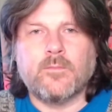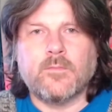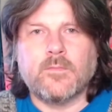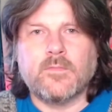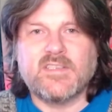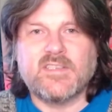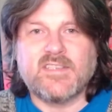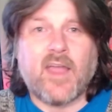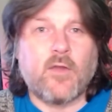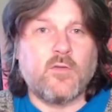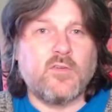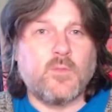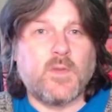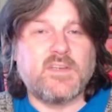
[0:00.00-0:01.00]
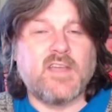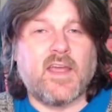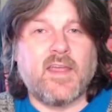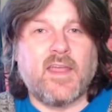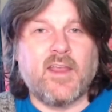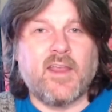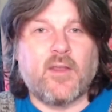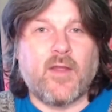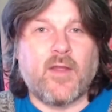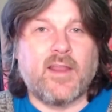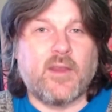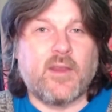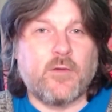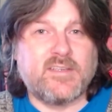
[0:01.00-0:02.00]
The sound, which I incorrectly
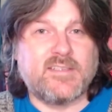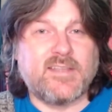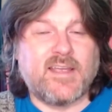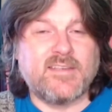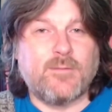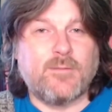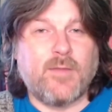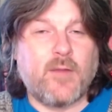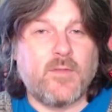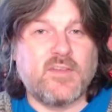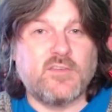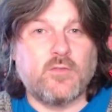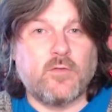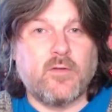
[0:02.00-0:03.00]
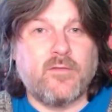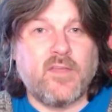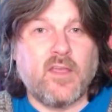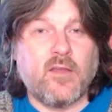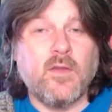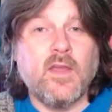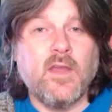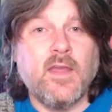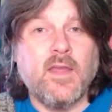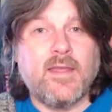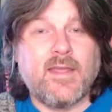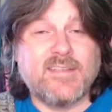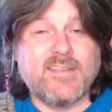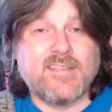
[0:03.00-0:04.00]
criticised in my original review,
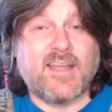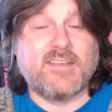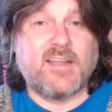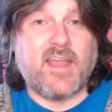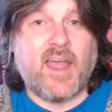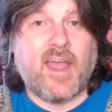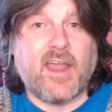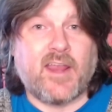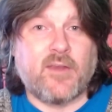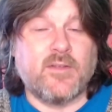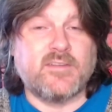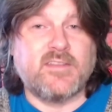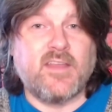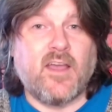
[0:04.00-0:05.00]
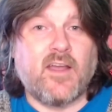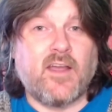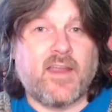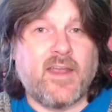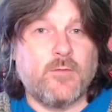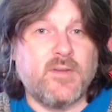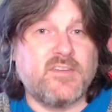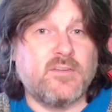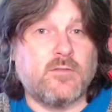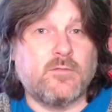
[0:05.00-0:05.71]
is actually accurate to the arcade original.